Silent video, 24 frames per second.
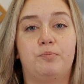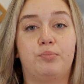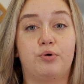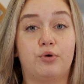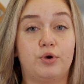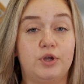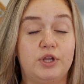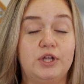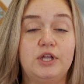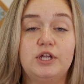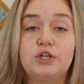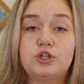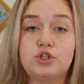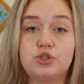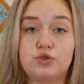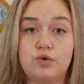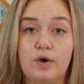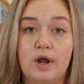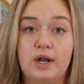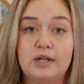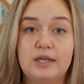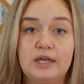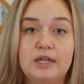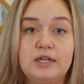
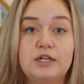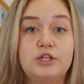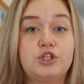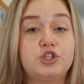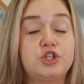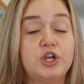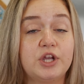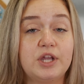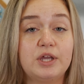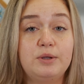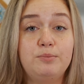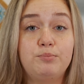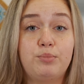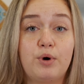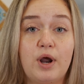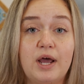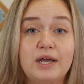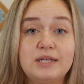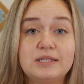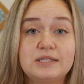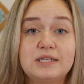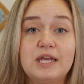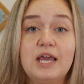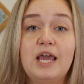pre-shredded chicken
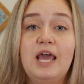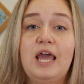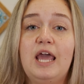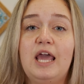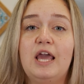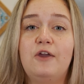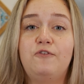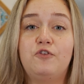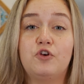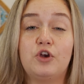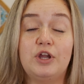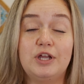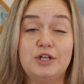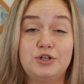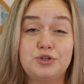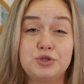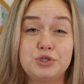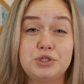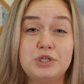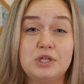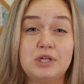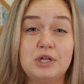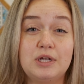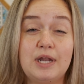breast. If you're
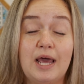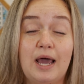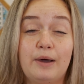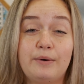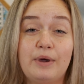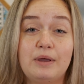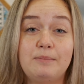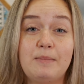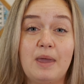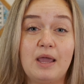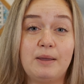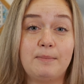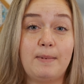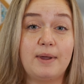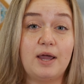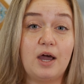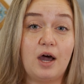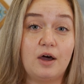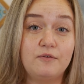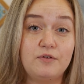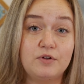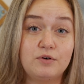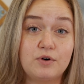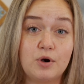interested in how I make my
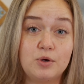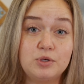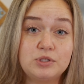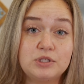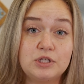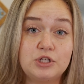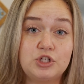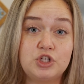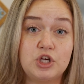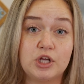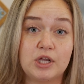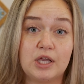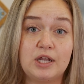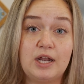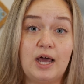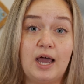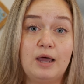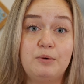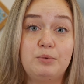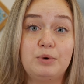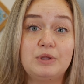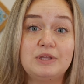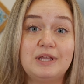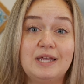oven roasted chicken, I
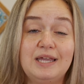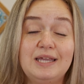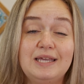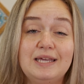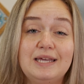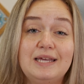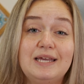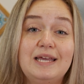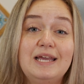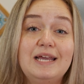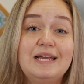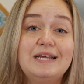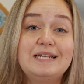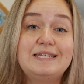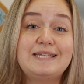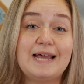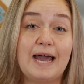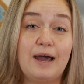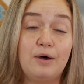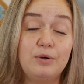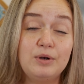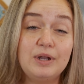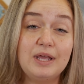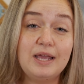will link it
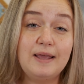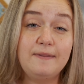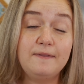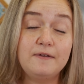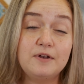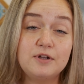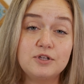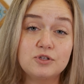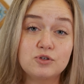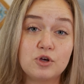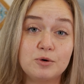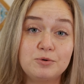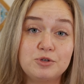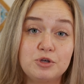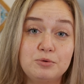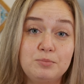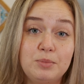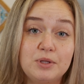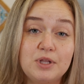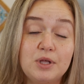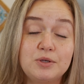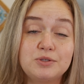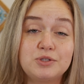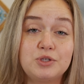down in the description
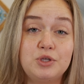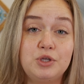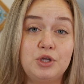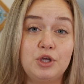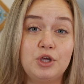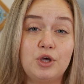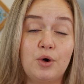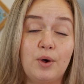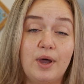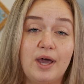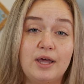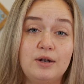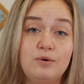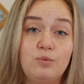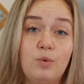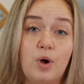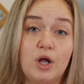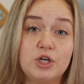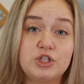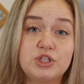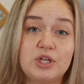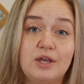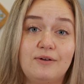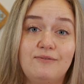below so you can go ahead and
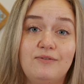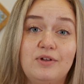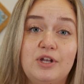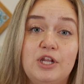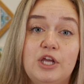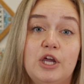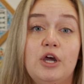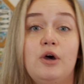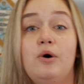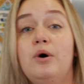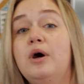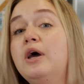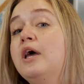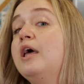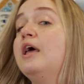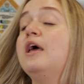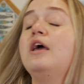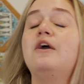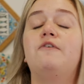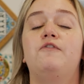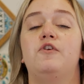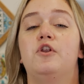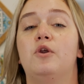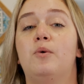watch that video.
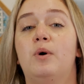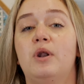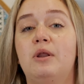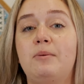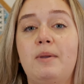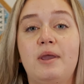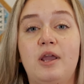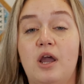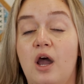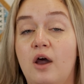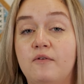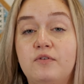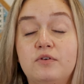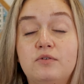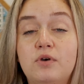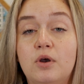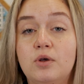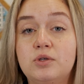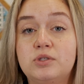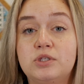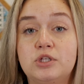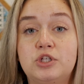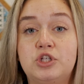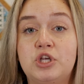If you don't want to make oven
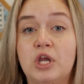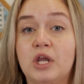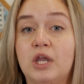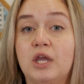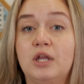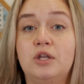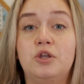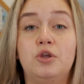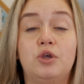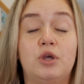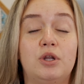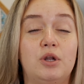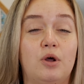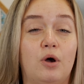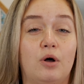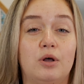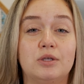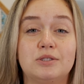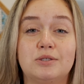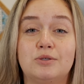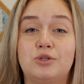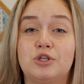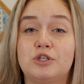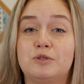roasted chicken, you can
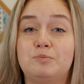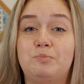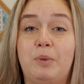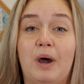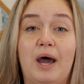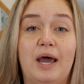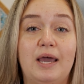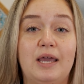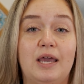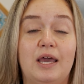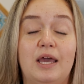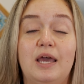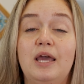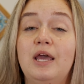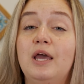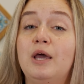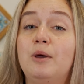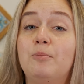also just buy it